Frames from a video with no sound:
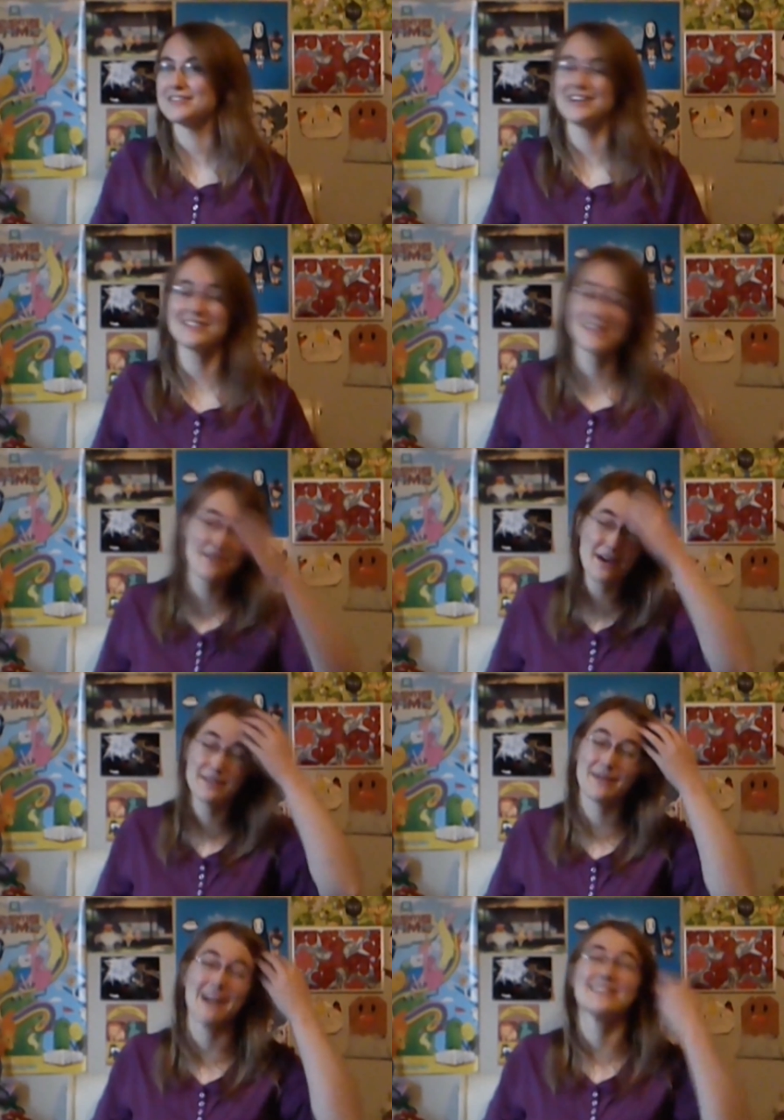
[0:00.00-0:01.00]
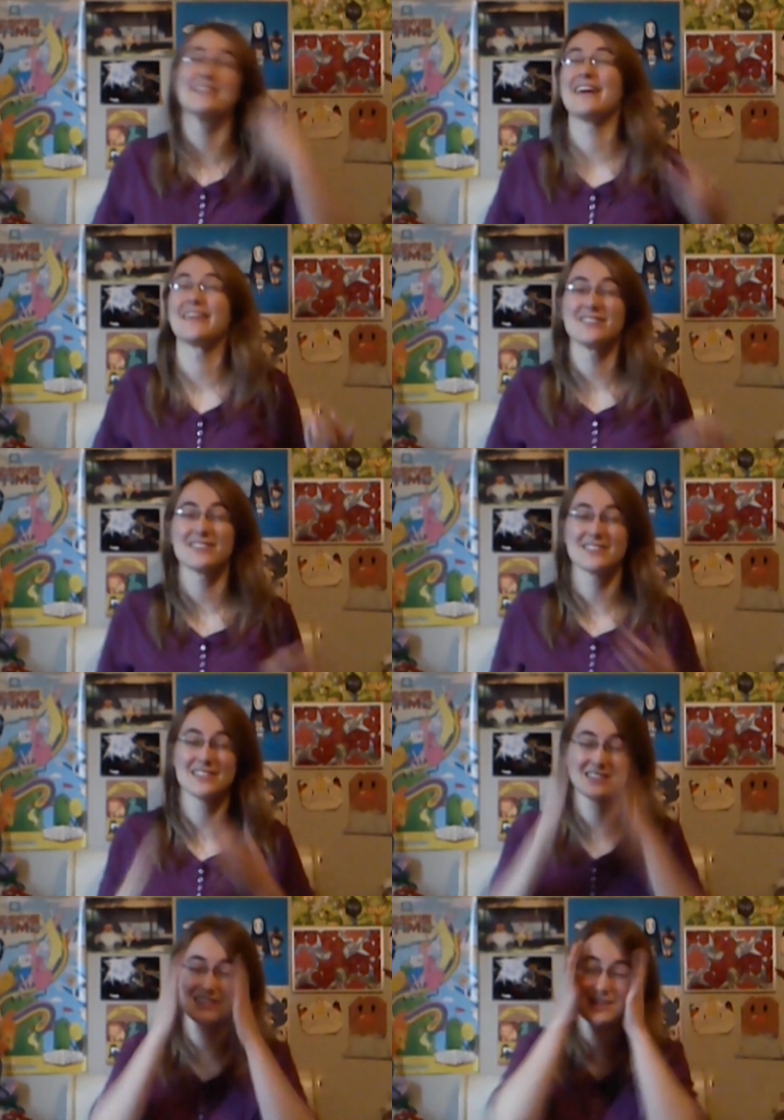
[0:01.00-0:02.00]
And I just keep coming back to the characters because
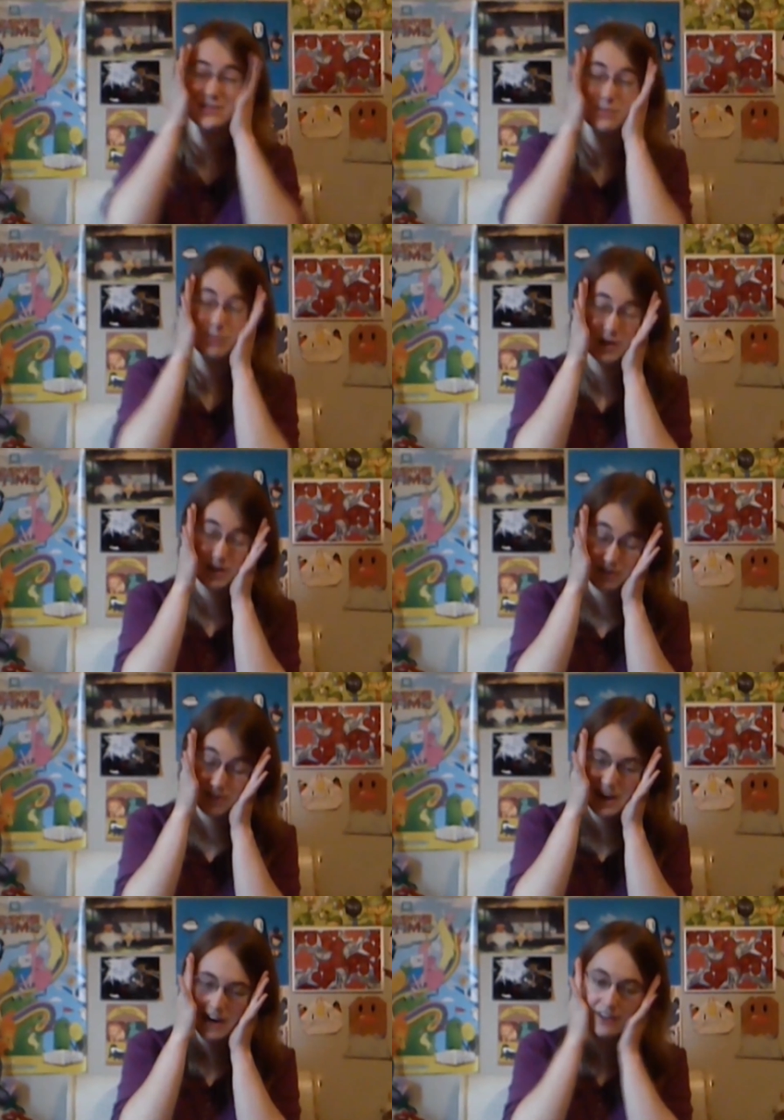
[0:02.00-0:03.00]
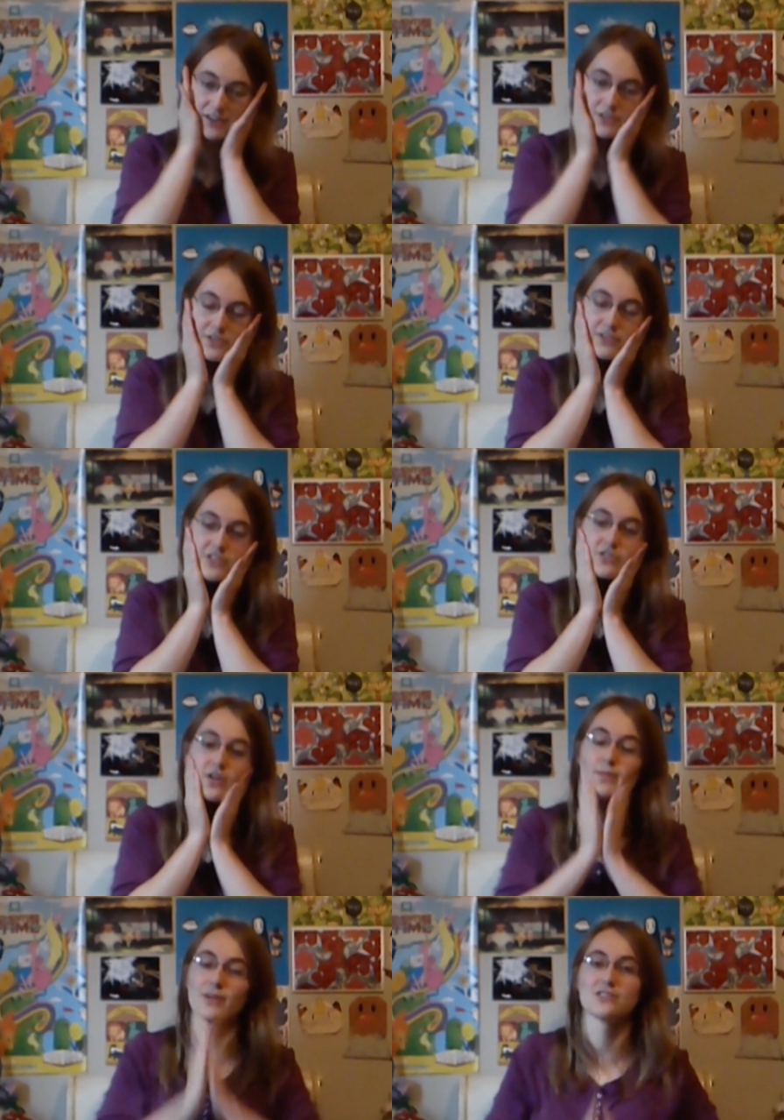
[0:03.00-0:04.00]
this is such a wonderfully character-driven story,
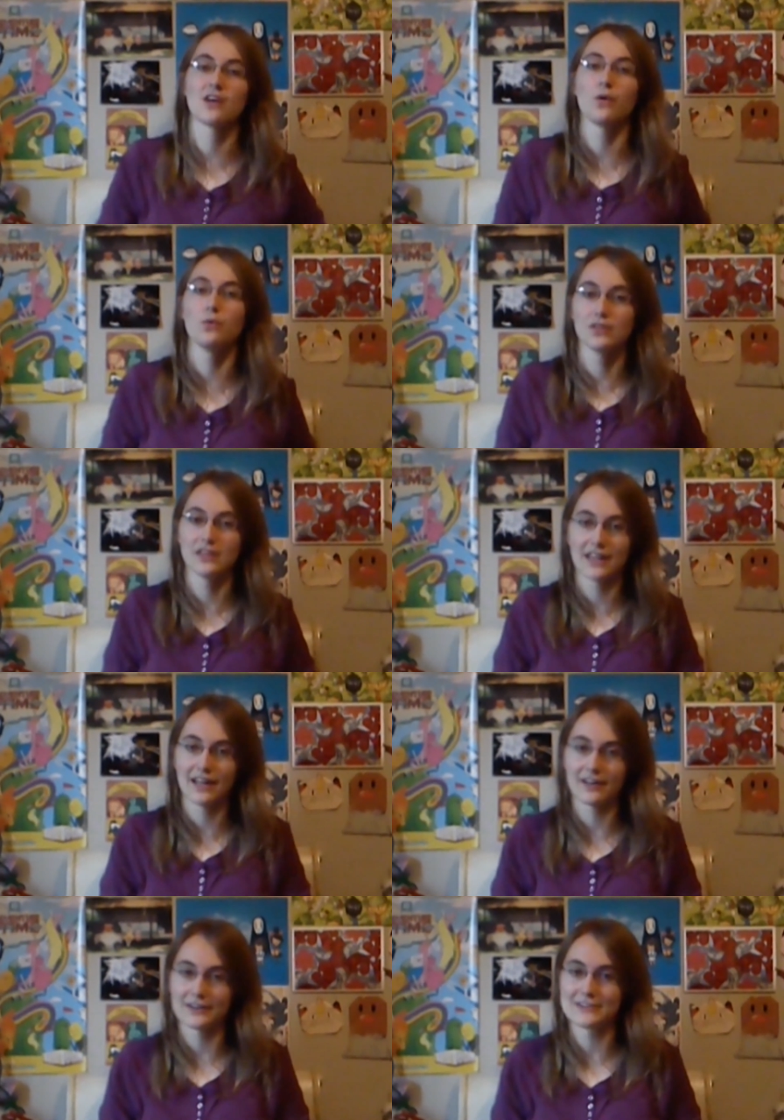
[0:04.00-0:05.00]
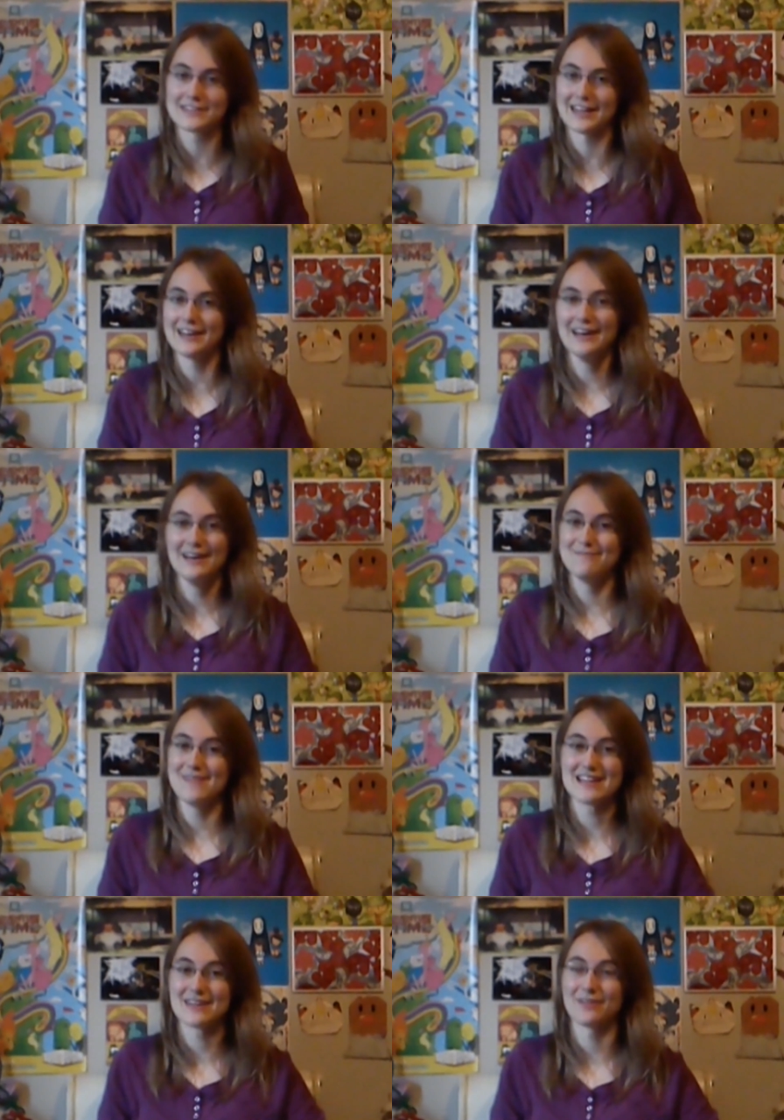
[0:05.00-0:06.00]
but it's not only the characters that
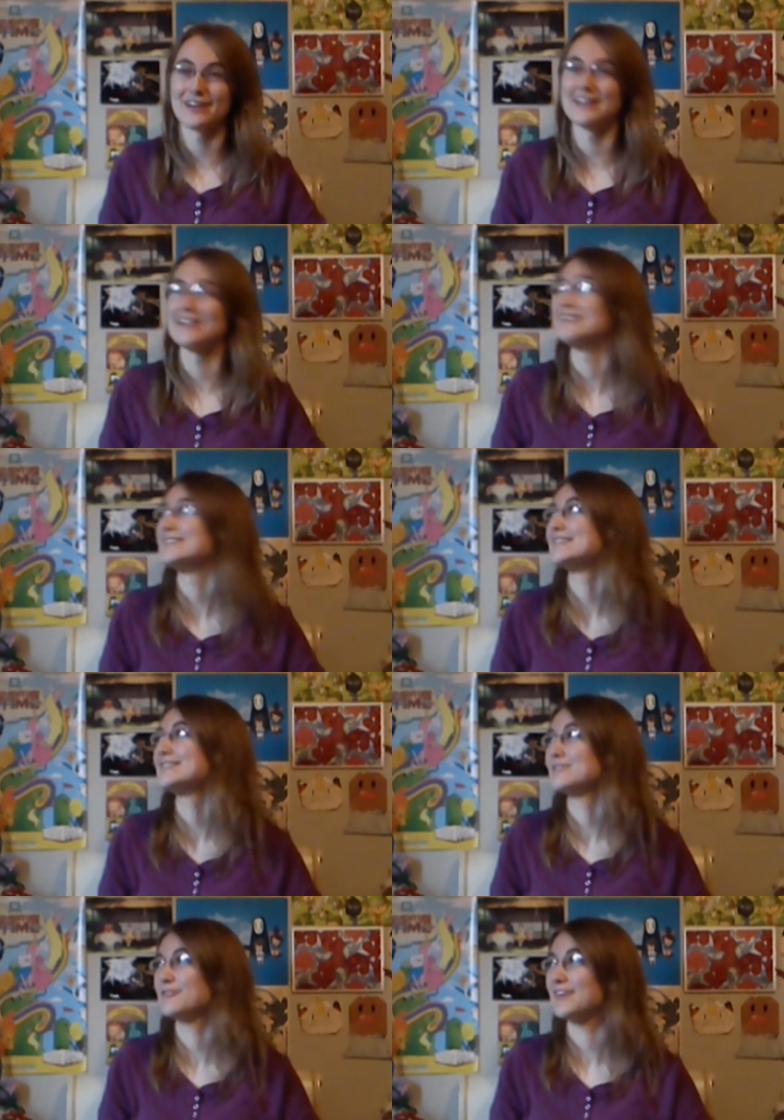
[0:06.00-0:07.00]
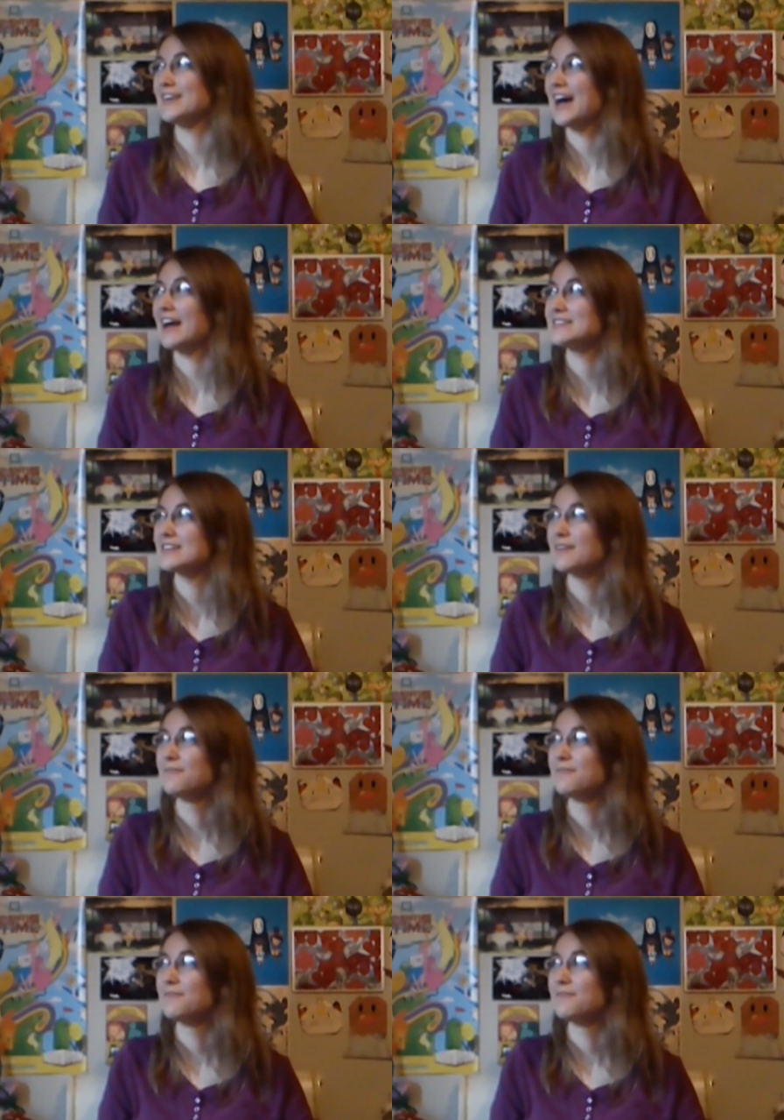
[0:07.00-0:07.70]
make it what it is, it's so fantastic.